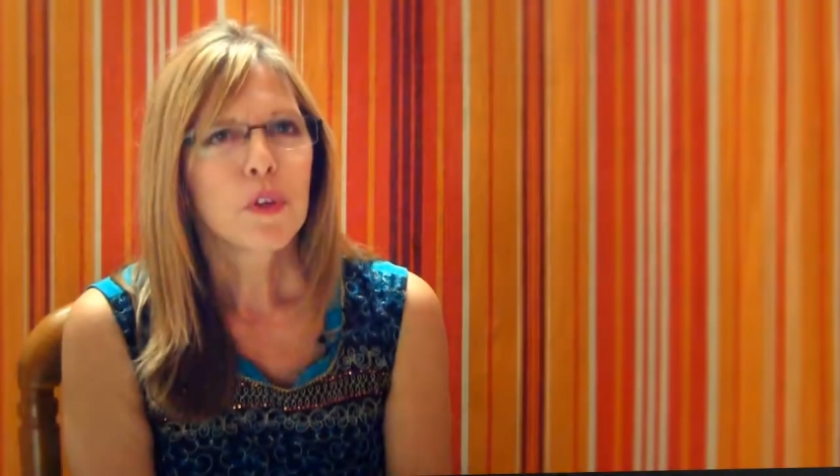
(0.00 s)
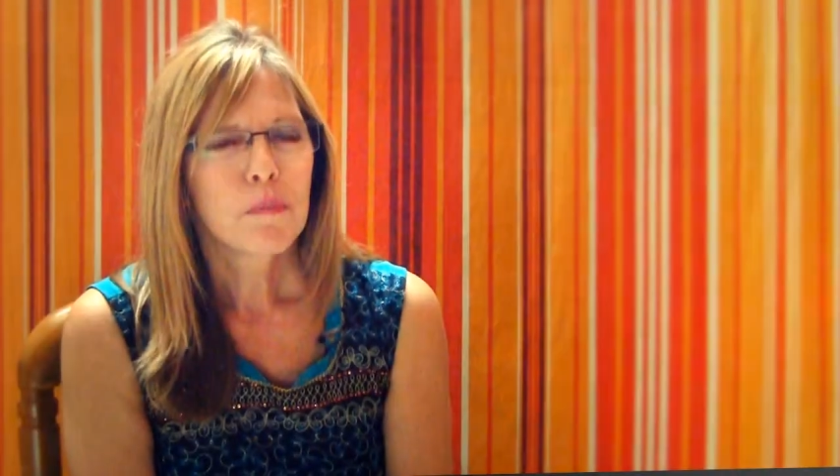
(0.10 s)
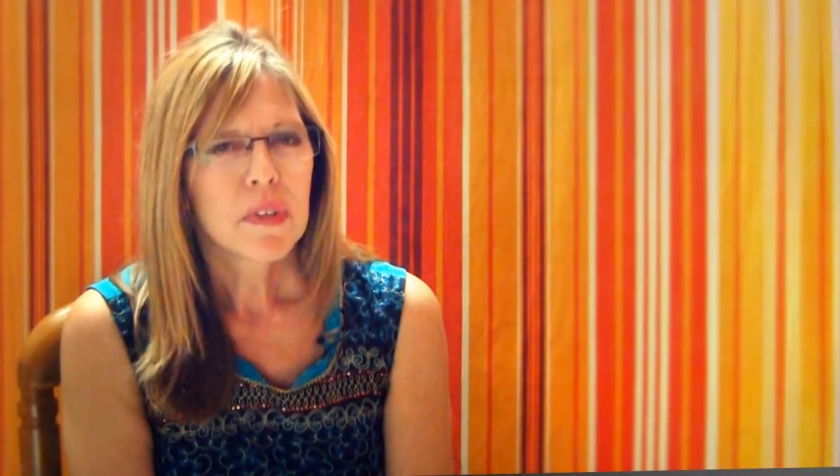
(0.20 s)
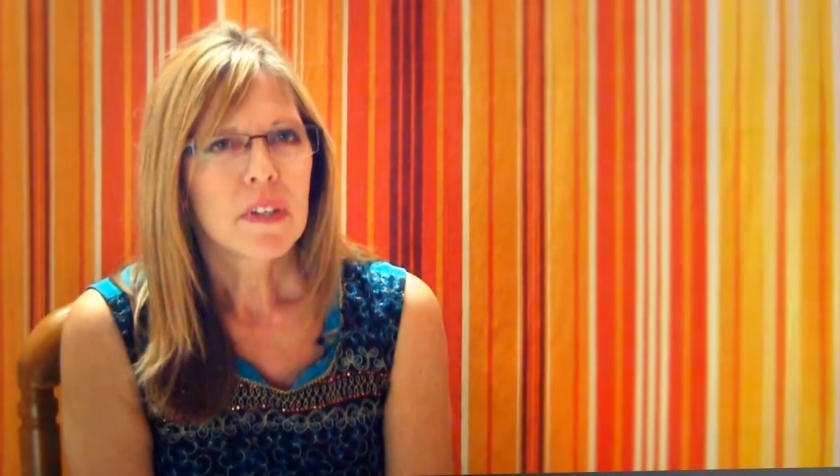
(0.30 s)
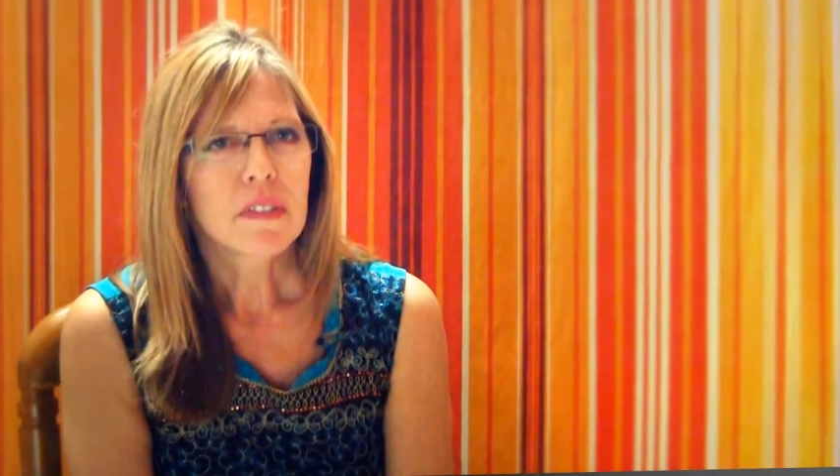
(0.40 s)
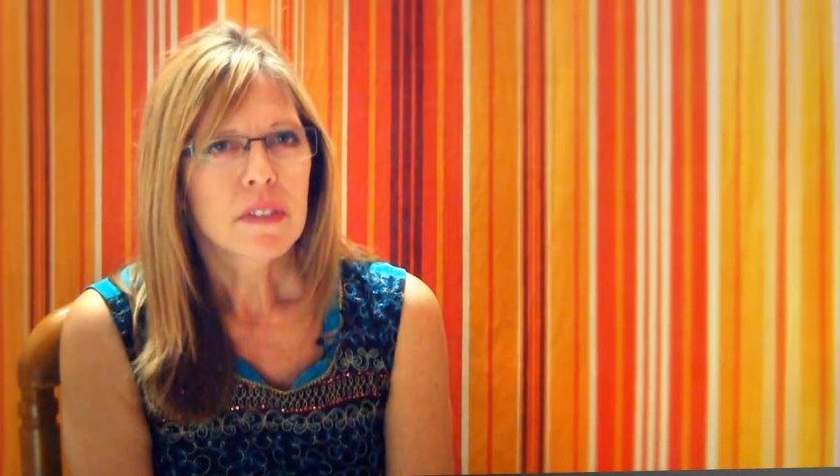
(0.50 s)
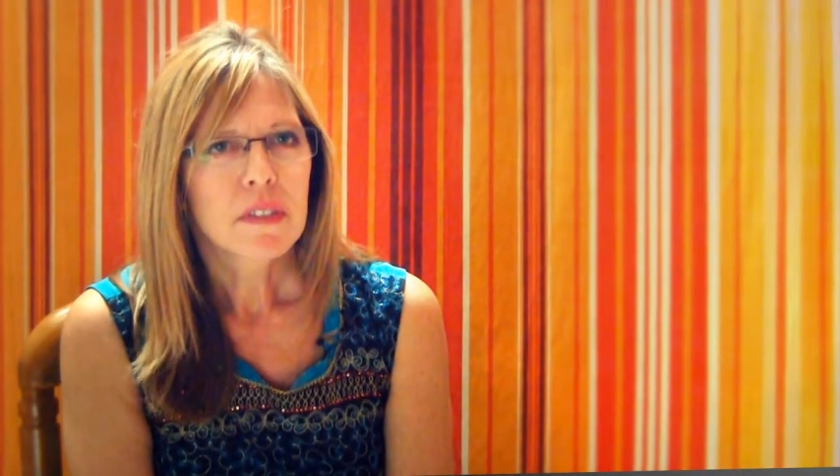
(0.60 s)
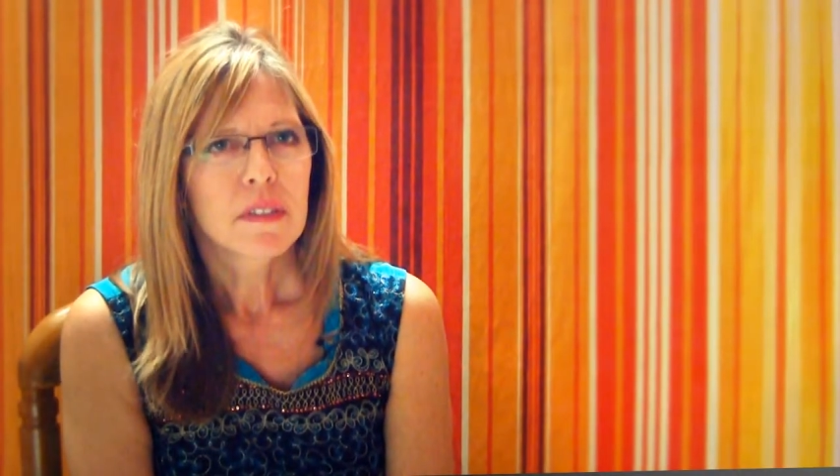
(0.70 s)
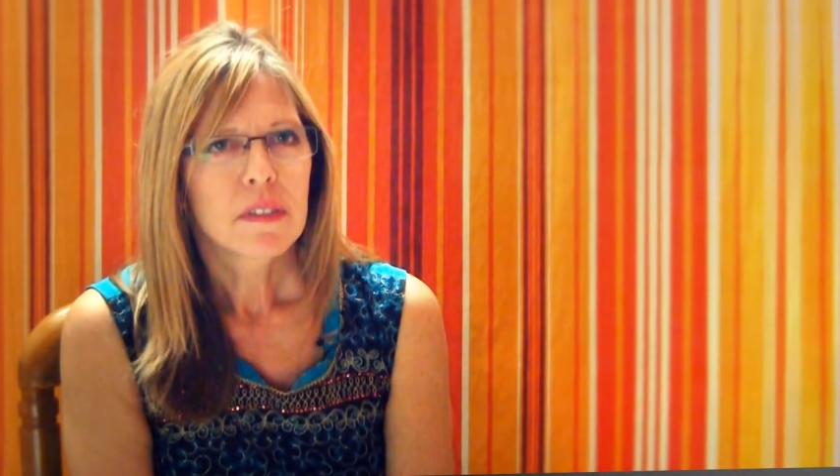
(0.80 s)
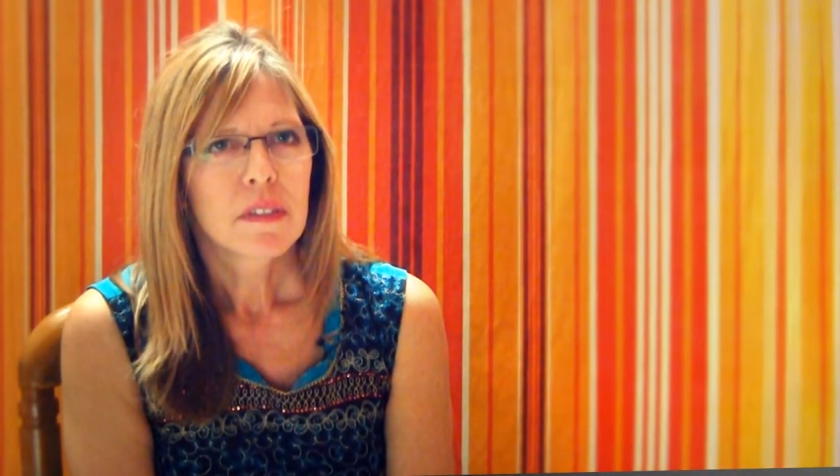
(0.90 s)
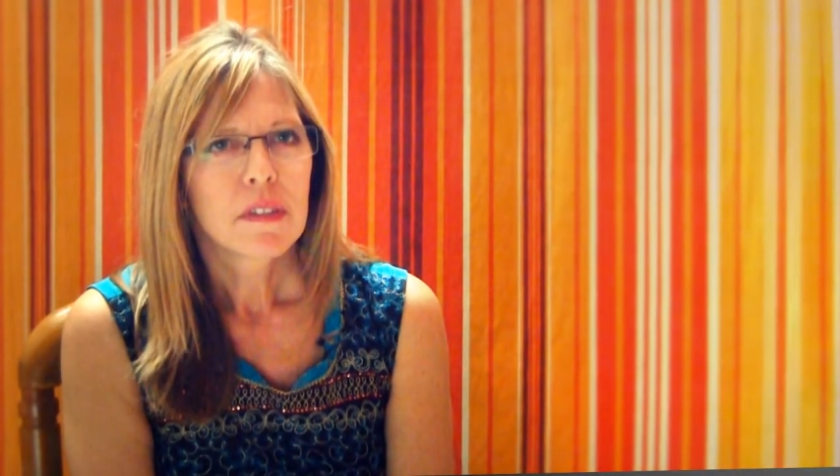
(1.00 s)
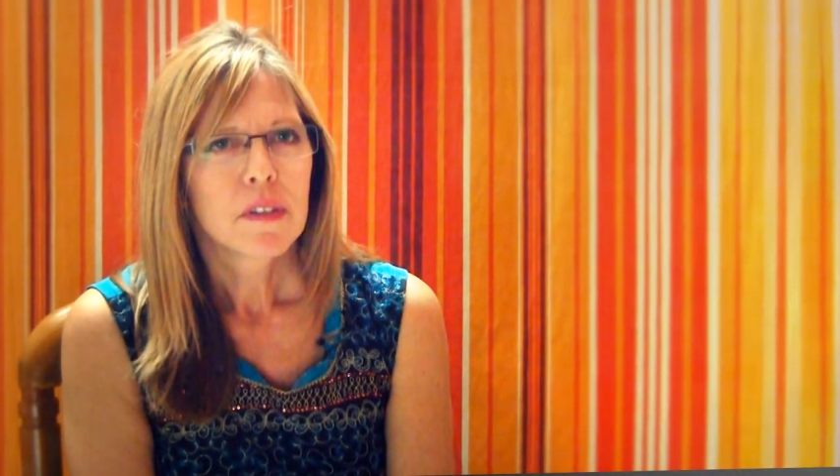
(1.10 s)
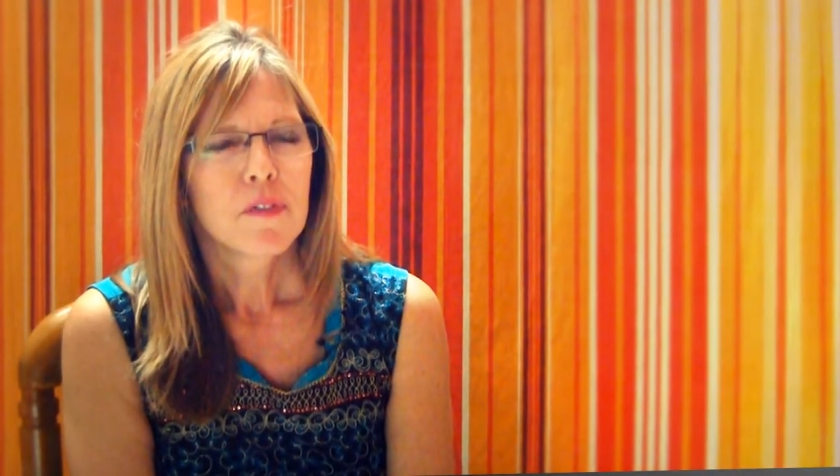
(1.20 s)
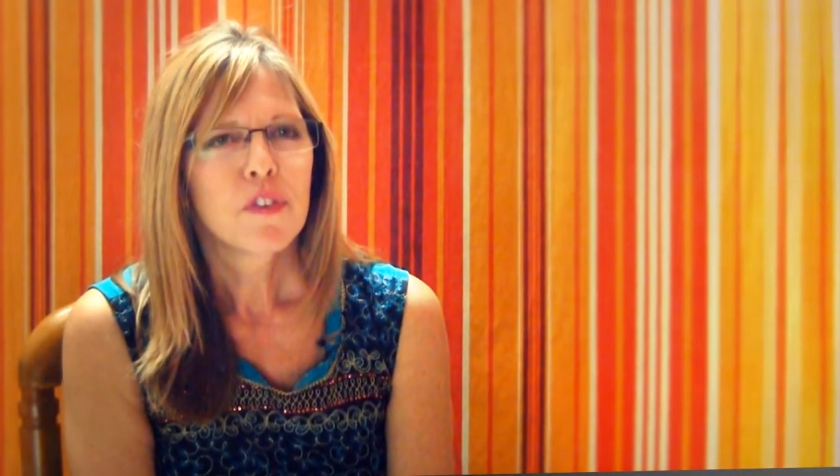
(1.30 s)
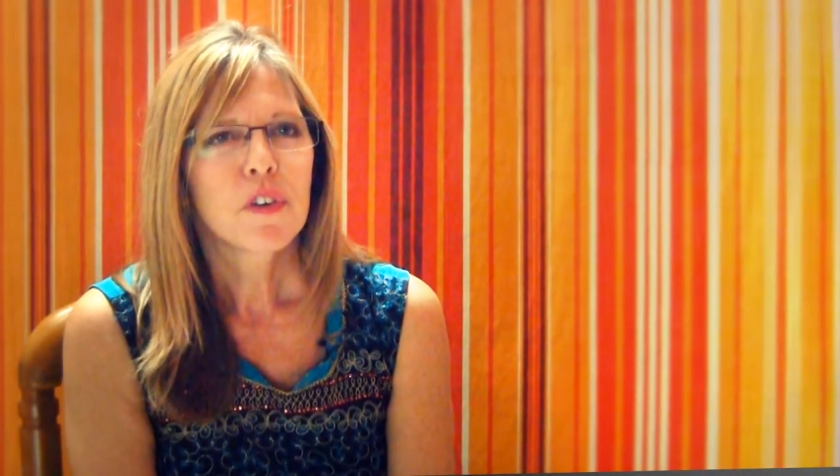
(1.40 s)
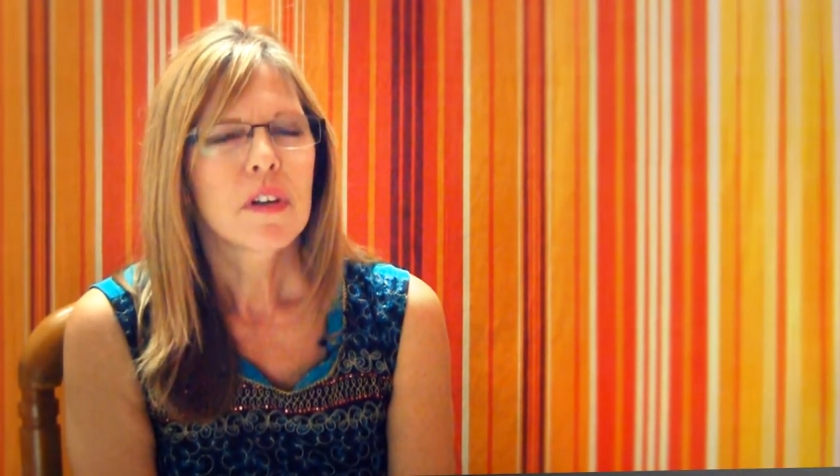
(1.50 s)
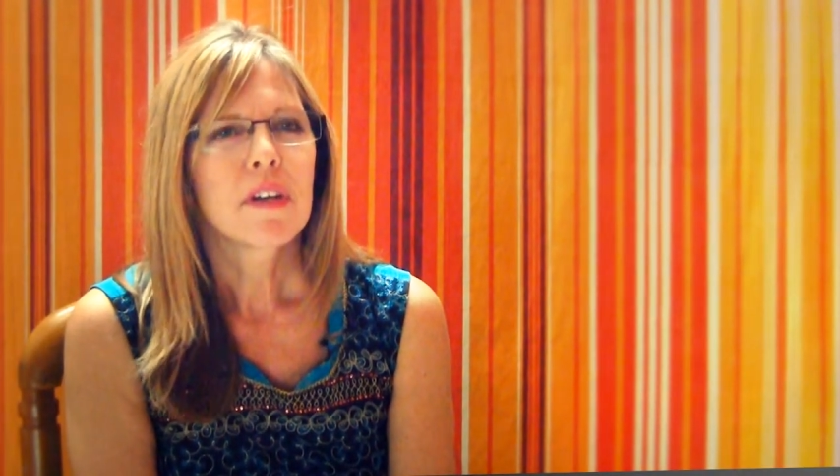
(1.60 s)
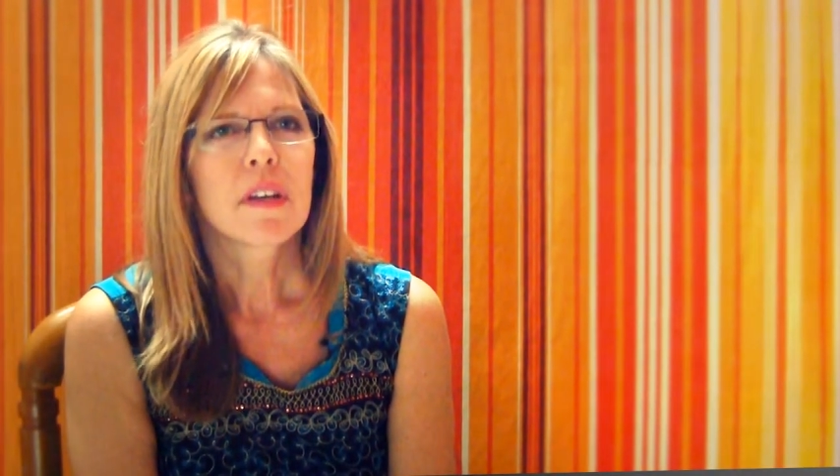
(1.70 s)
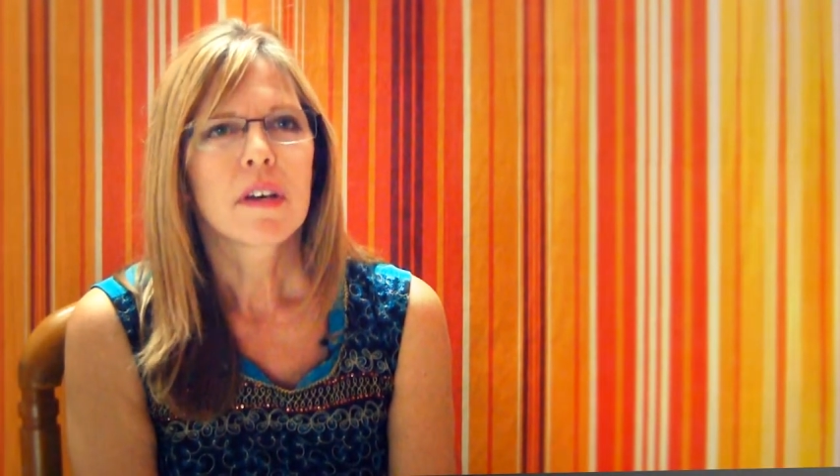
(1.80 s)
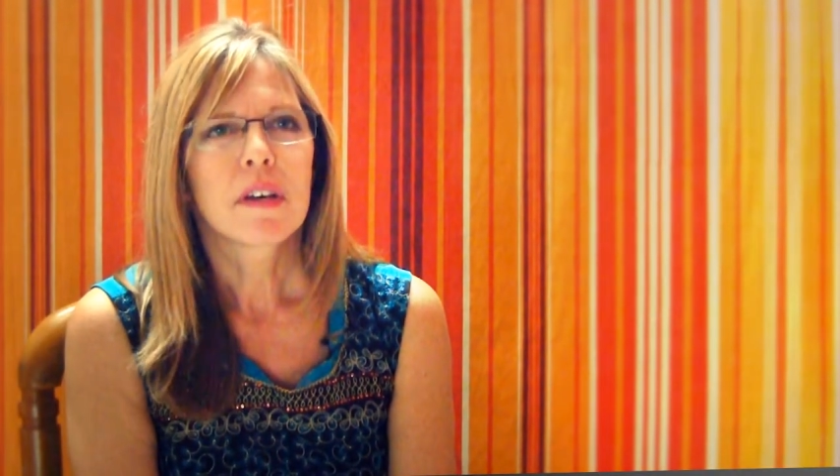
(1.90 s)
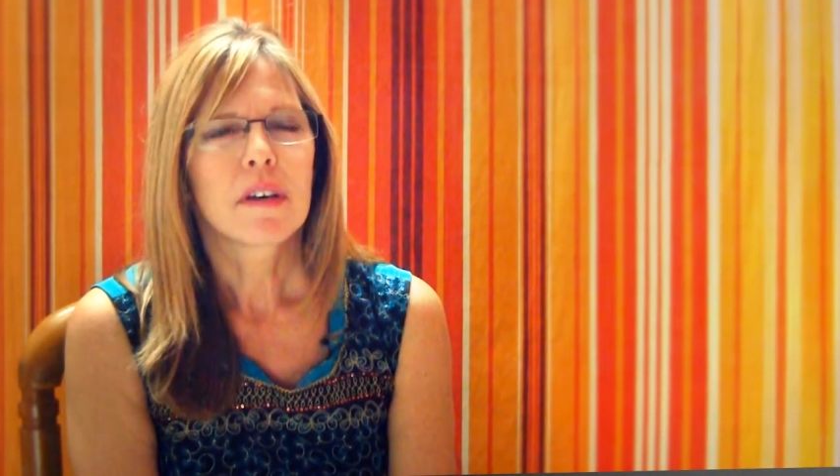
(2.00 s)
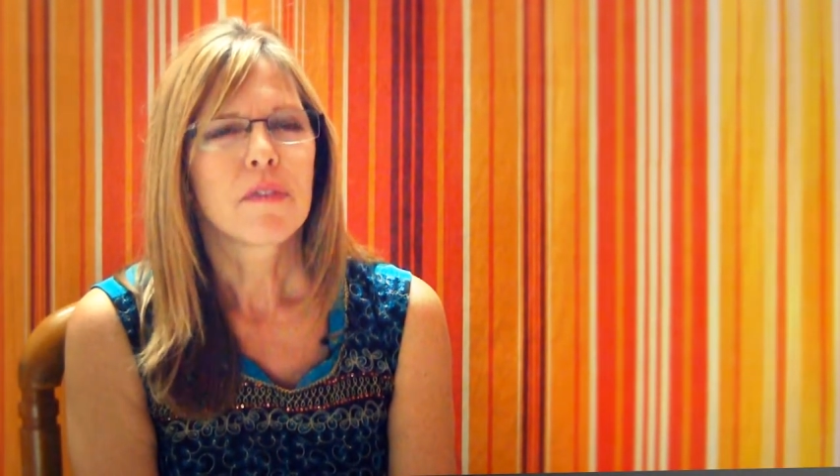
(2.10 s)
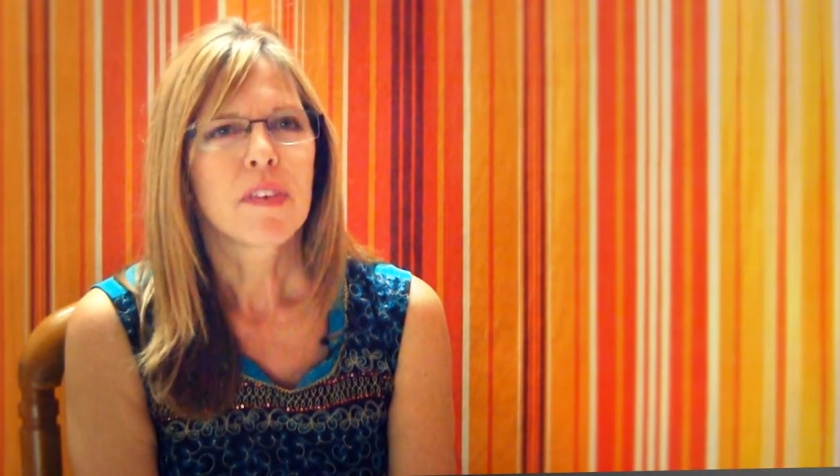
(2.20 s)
we're built for a